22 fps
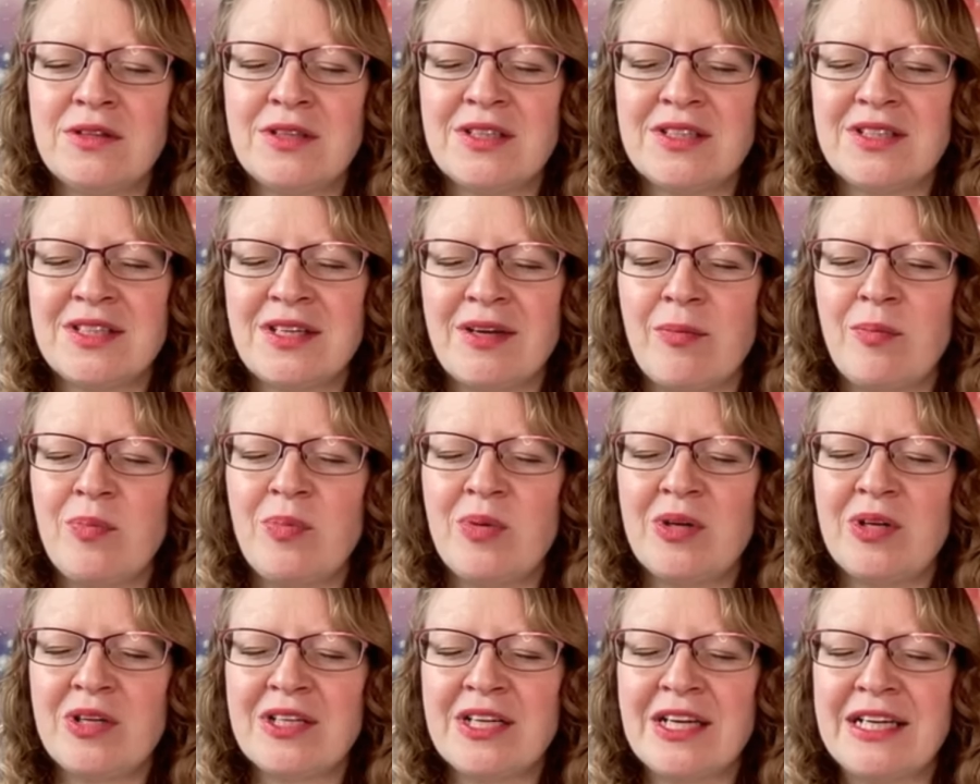The
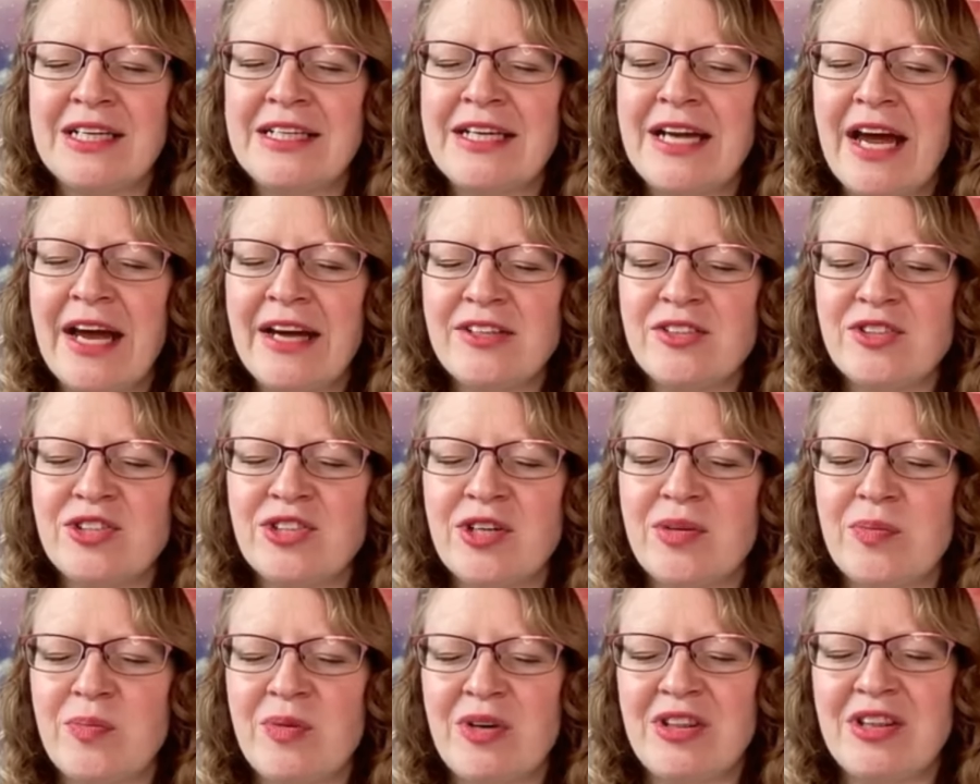simple
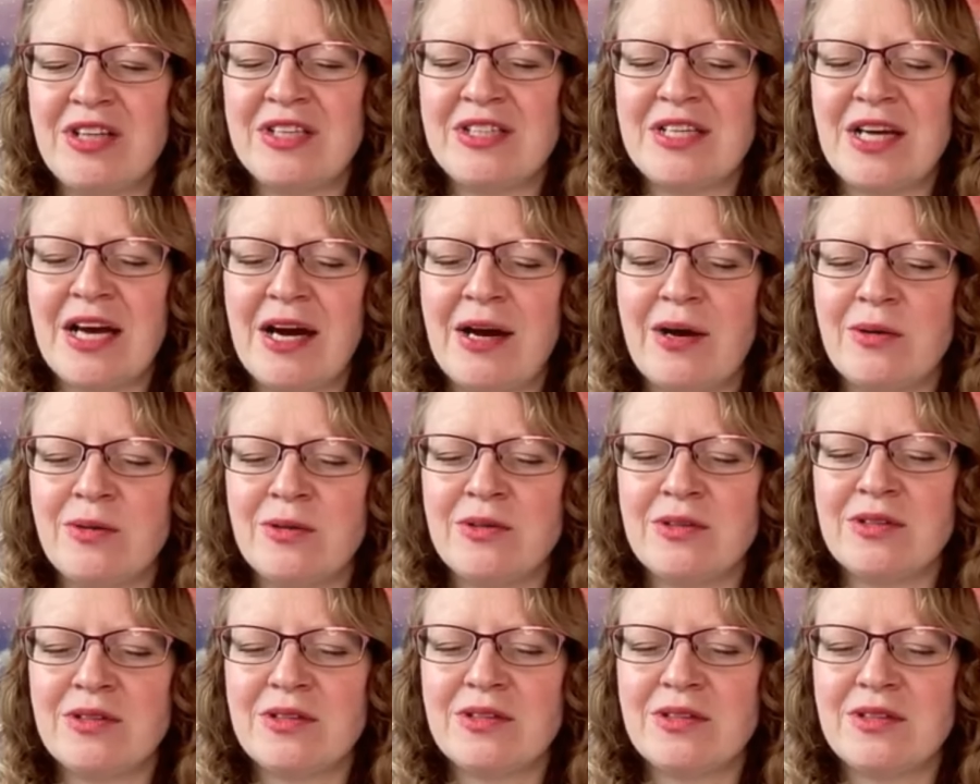connection with the
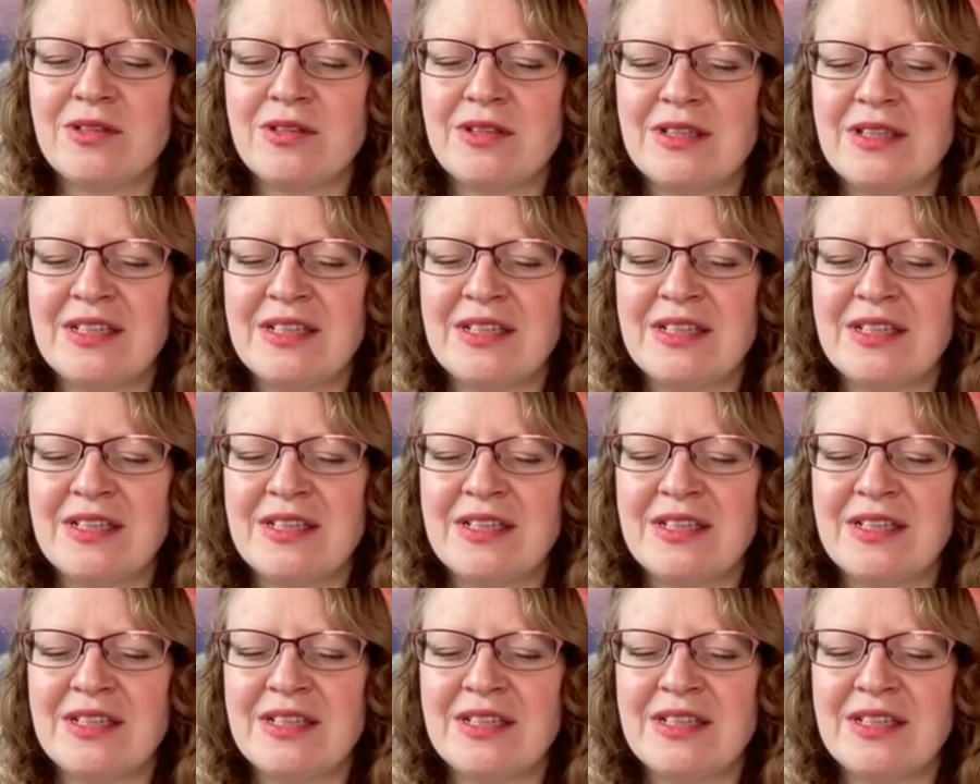doubt